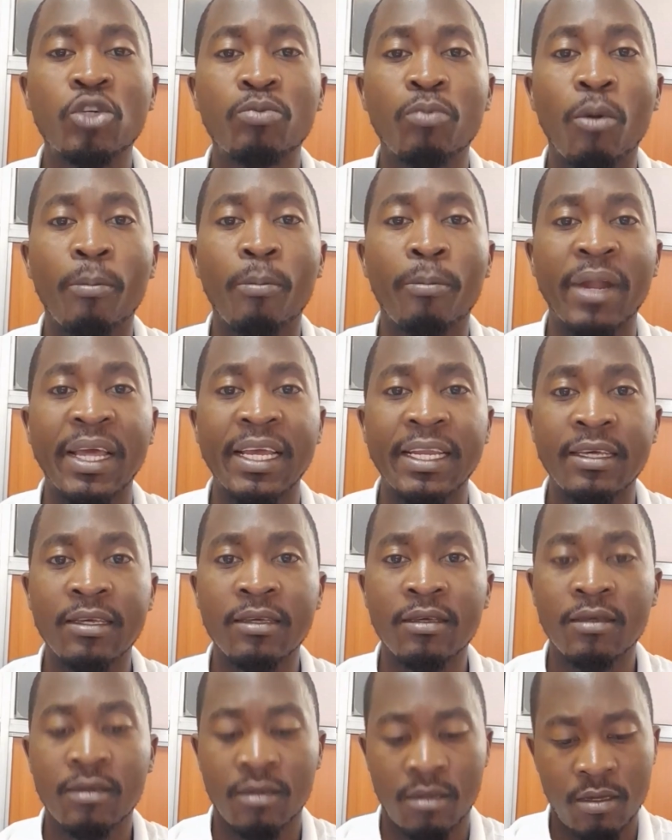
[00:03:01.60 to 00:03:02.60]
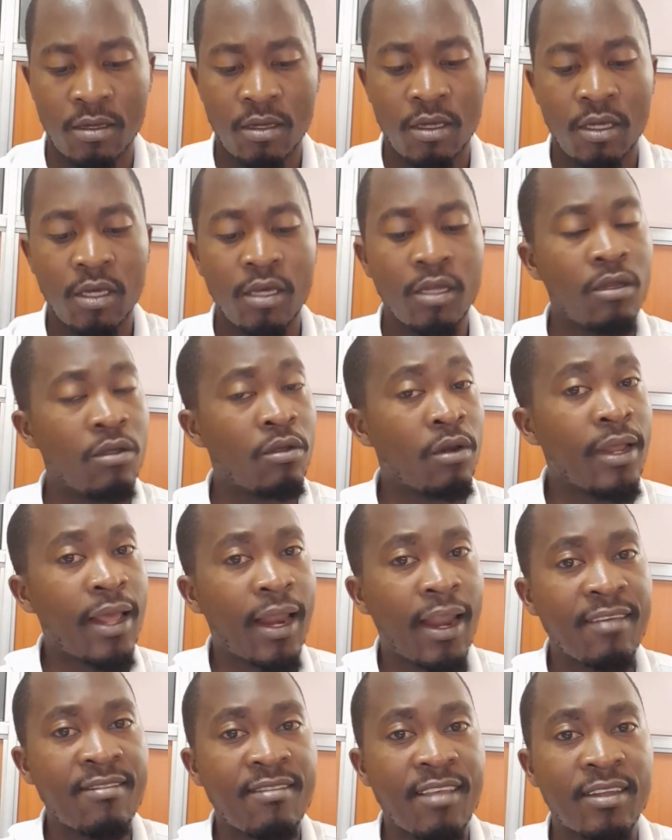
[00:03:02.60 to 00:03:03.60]
more bleeding, and you
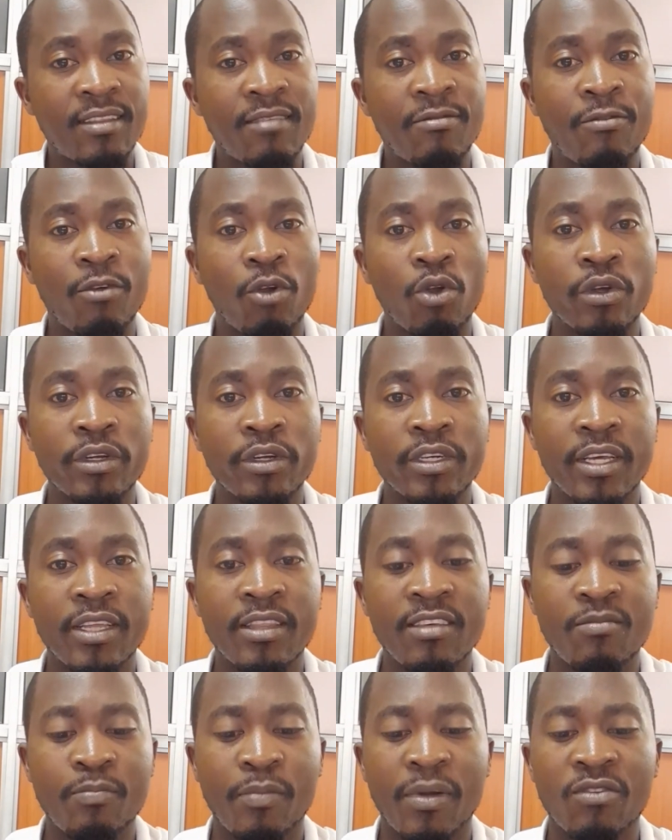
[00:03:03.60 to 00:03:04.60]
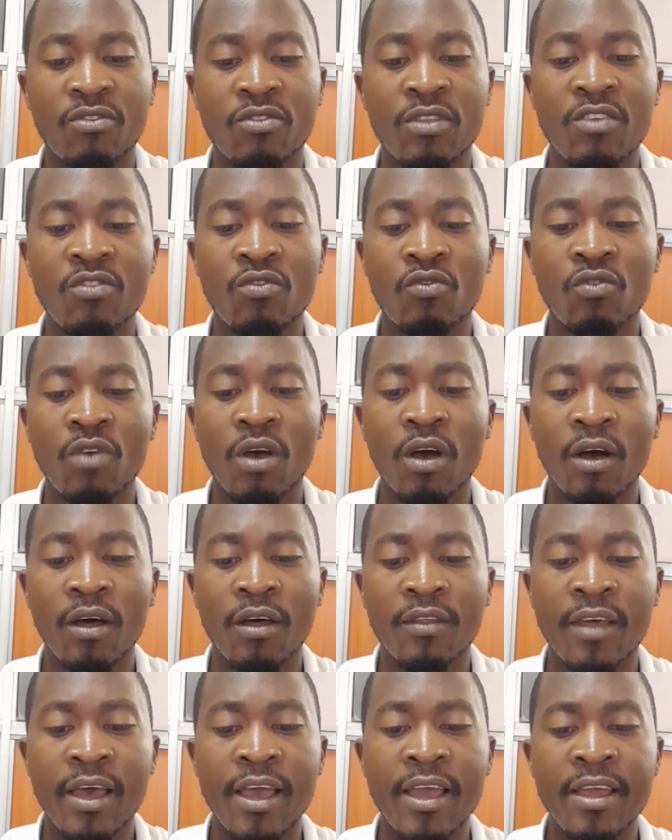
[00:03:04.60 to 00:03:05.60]
realize that the following day
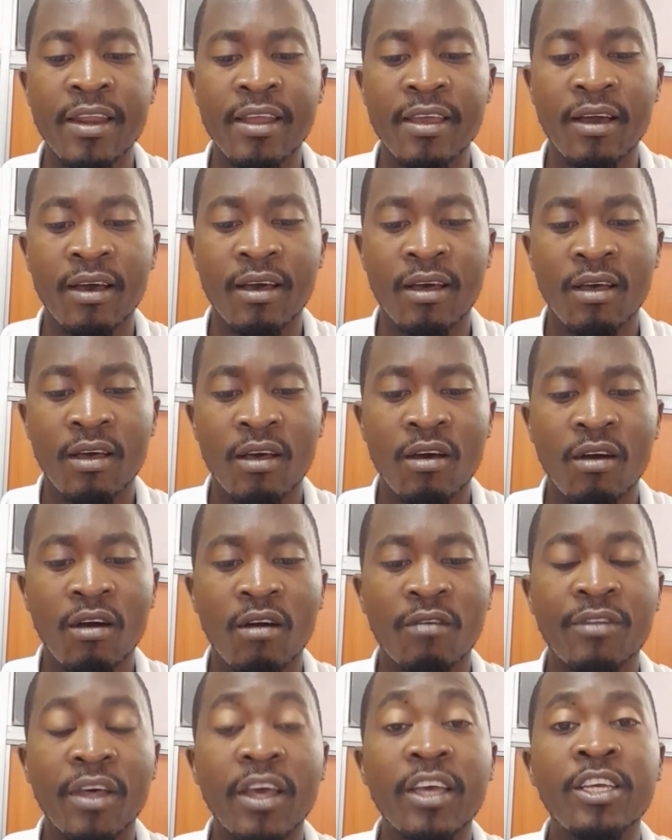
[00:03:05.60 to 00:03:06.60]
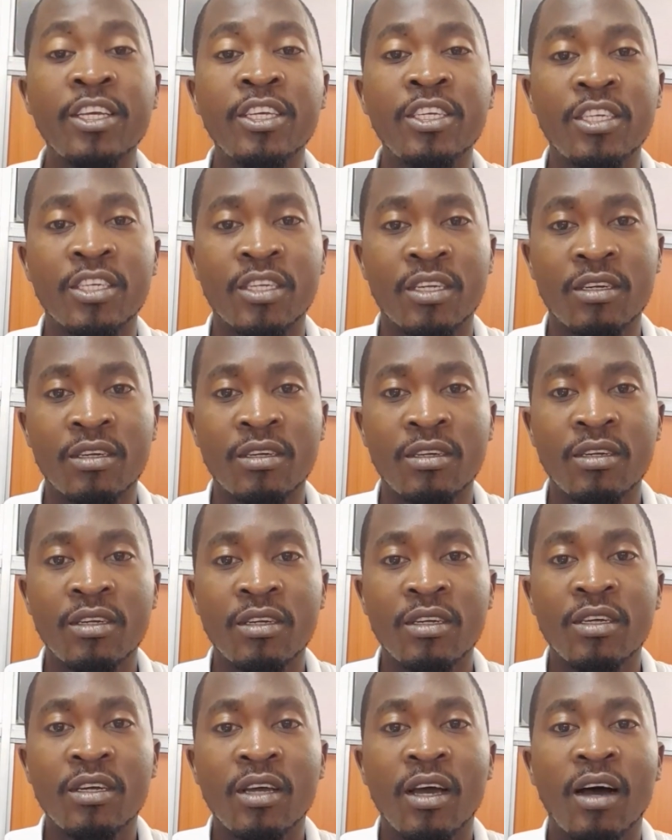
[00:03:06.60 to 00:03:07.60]
the area of the injury
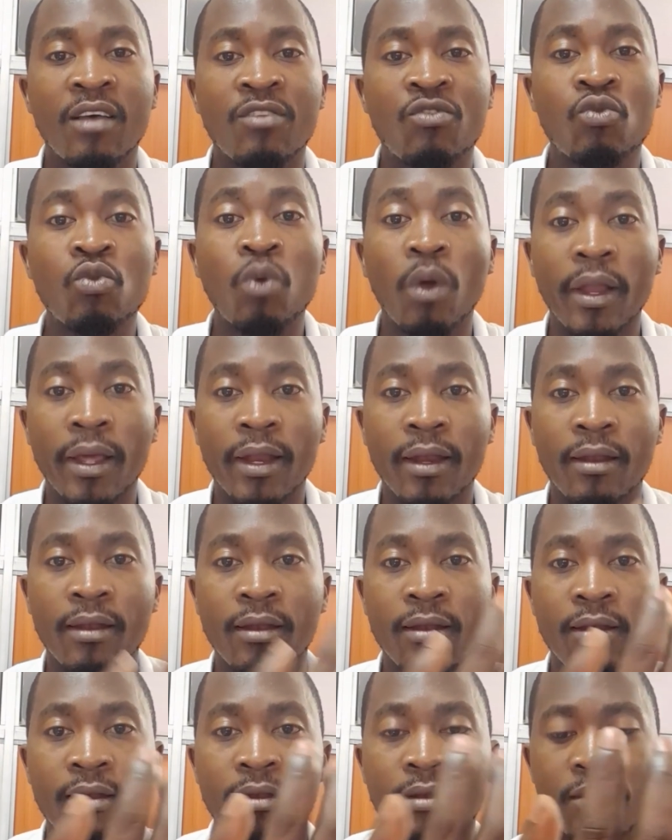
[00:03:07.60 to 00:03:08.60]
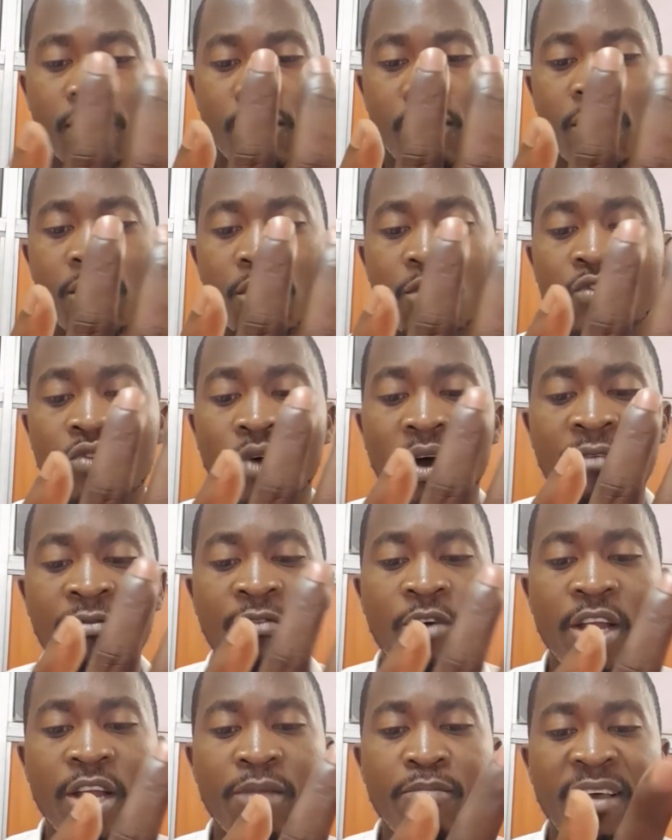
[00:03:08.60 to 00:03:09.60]
has swollen. So
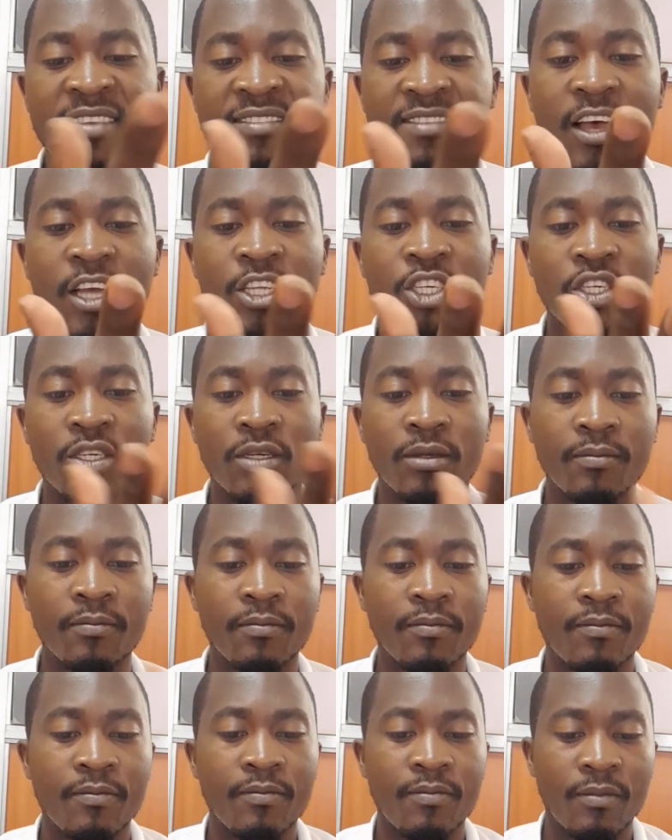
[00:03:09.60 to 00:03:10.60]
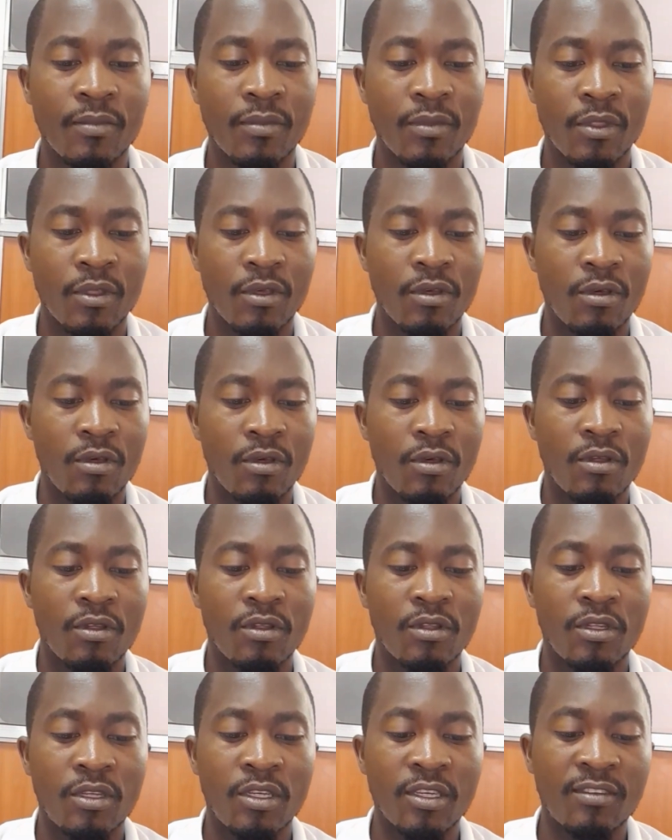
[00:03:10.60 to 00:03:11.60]
avoid massaging.
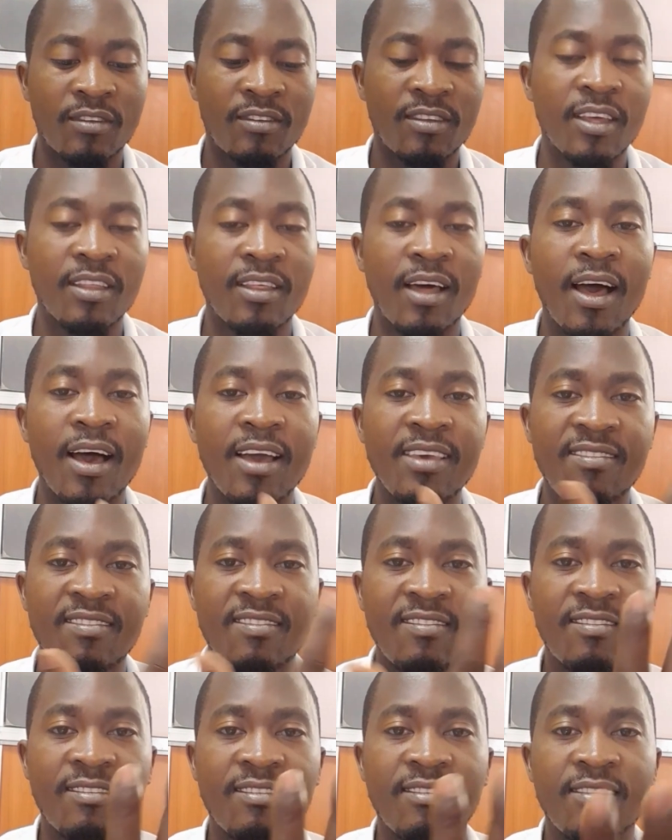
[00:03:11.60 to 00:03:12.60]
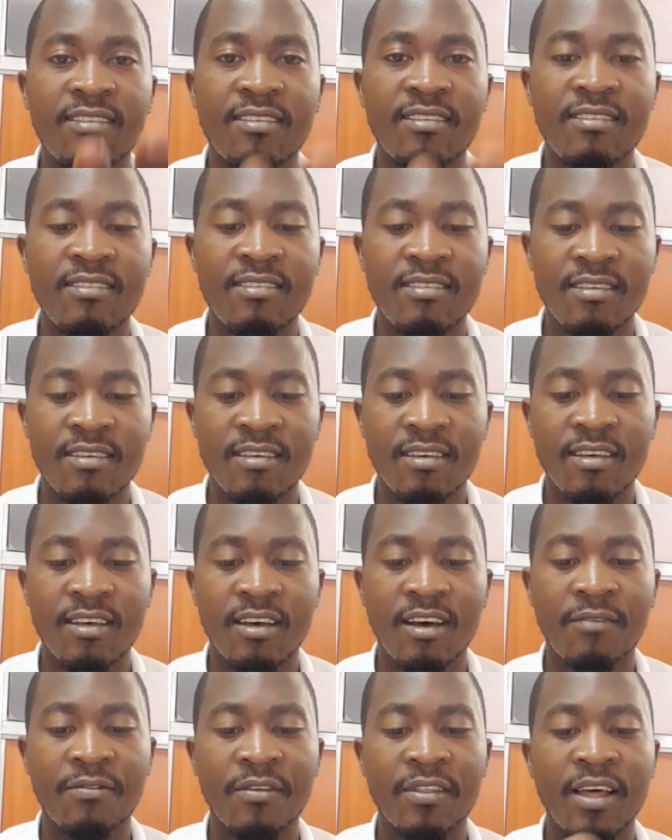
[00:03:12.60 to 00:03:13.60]
Just get the ice.
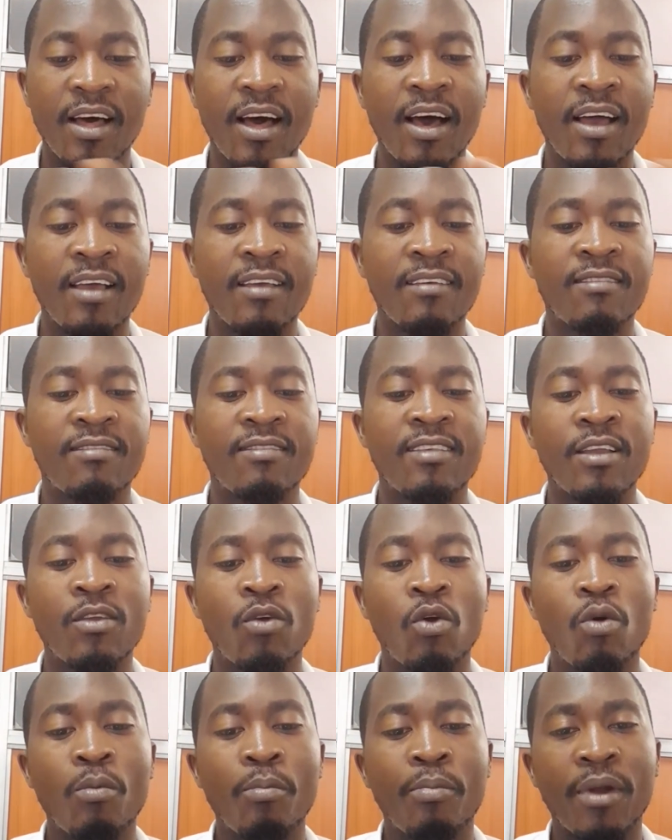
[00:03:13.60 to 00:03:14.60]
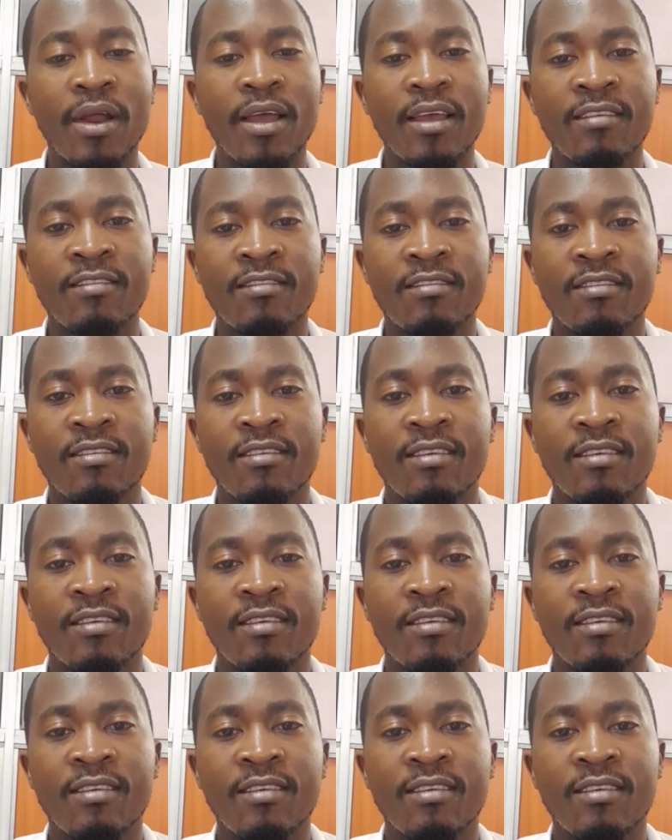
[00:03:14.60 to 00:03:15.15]
After the ice, then you compress